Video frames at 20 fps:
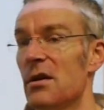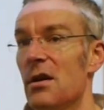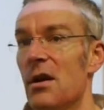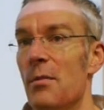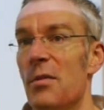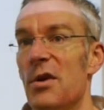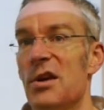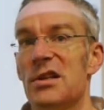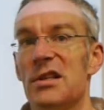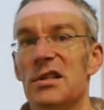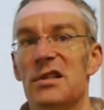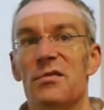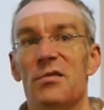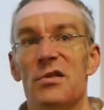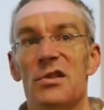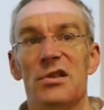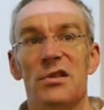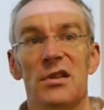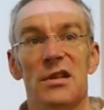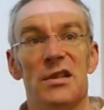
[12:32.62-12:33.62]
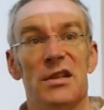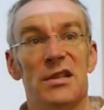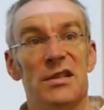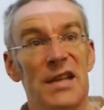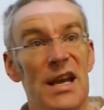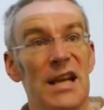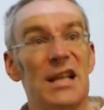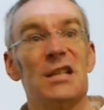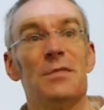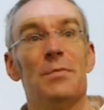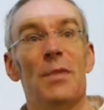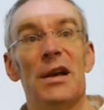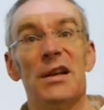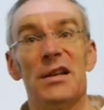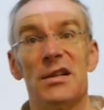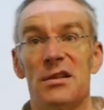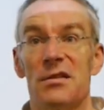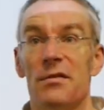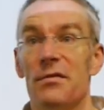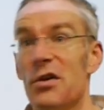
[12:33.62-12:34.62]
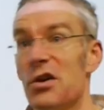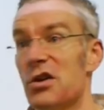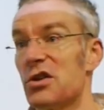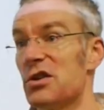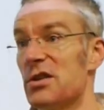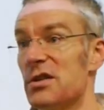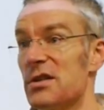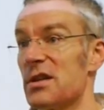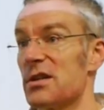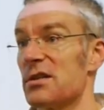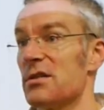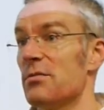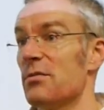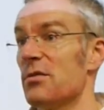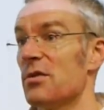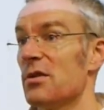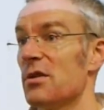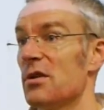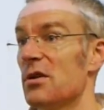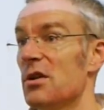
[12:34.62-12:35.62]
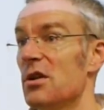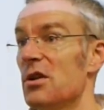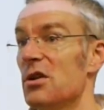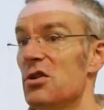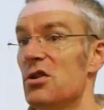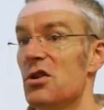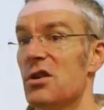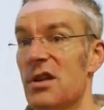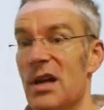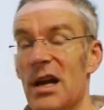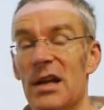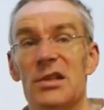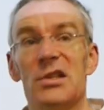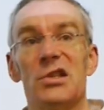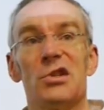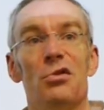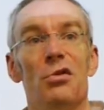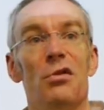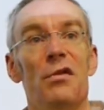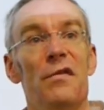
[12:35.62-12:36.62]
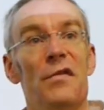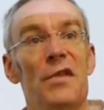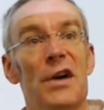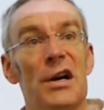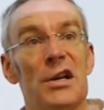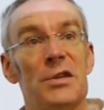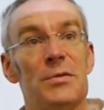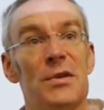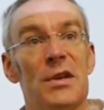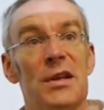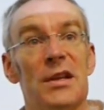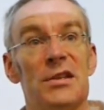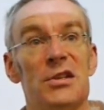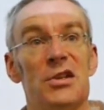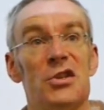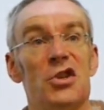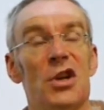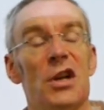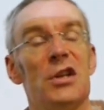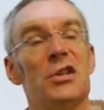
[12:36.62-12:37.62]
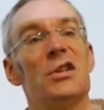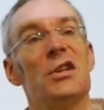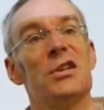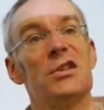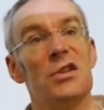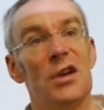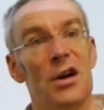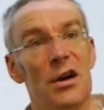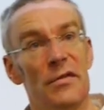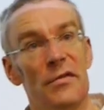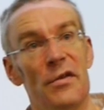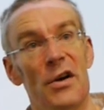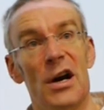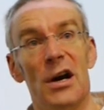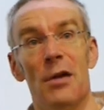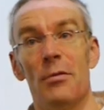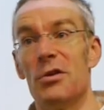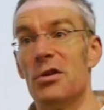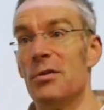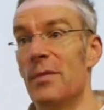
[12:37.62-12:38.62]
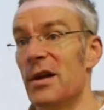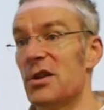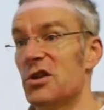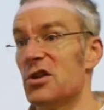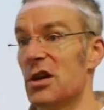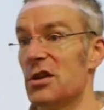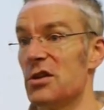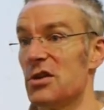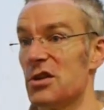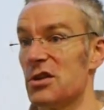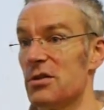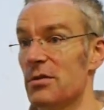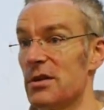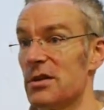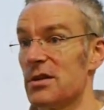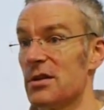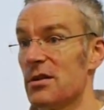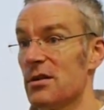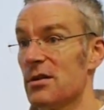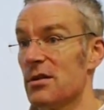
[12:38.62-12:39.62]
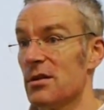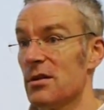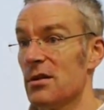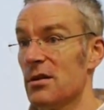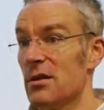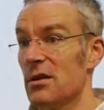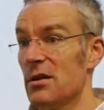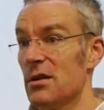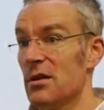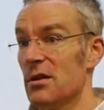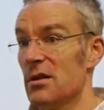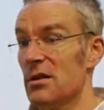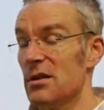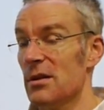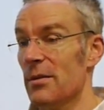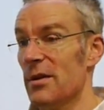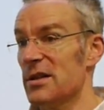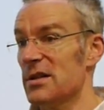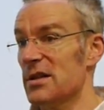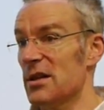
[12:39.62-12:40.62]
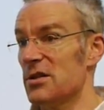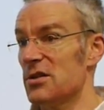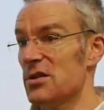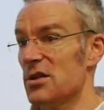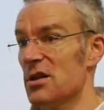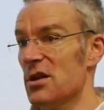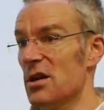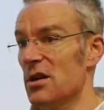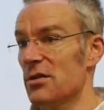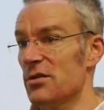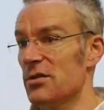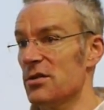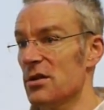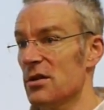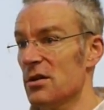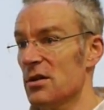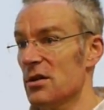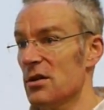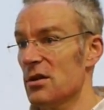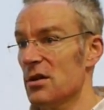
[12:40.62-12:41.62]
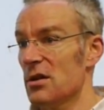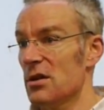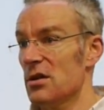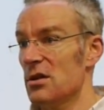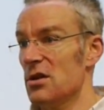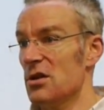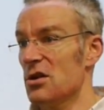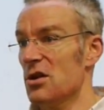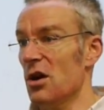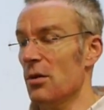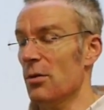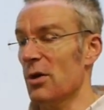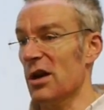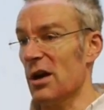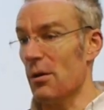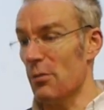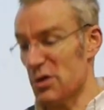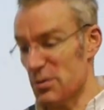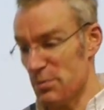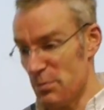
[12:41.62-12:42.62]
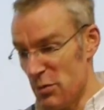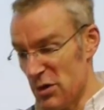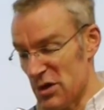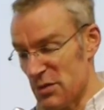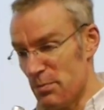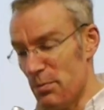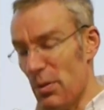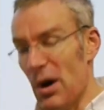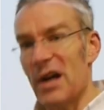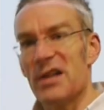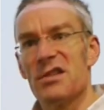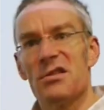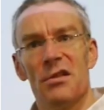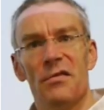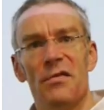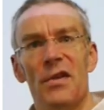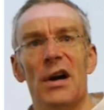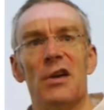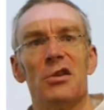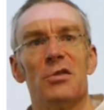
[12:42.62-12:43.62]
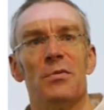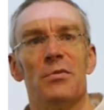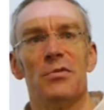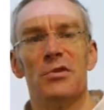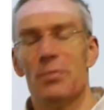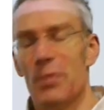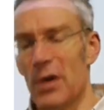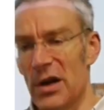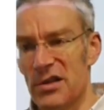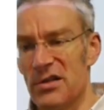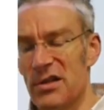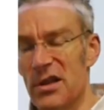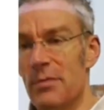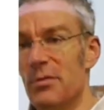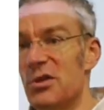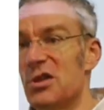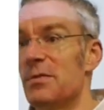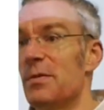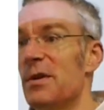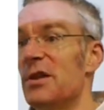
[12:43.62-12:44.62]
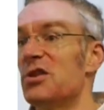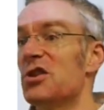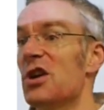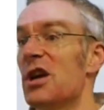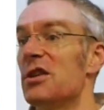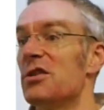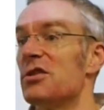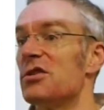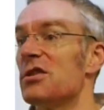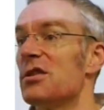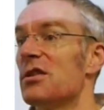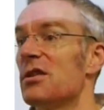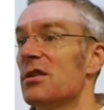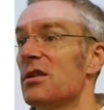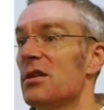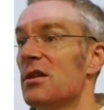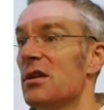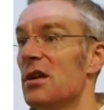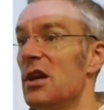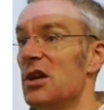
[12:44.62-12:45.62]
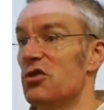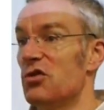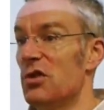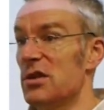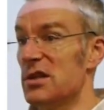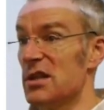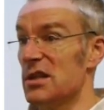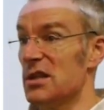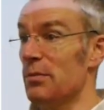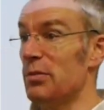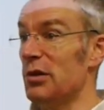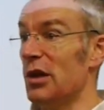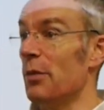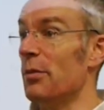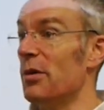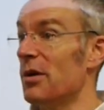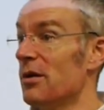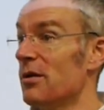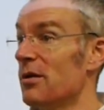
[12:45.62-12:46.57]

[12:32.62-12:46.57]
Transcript: Because it's a text-based versioning system. You can store files, but it has to change the entire file when you make changes to it. Does that make sense? You can't work out which byte of the files, which byte of the image is being changed. It treats it as a blob.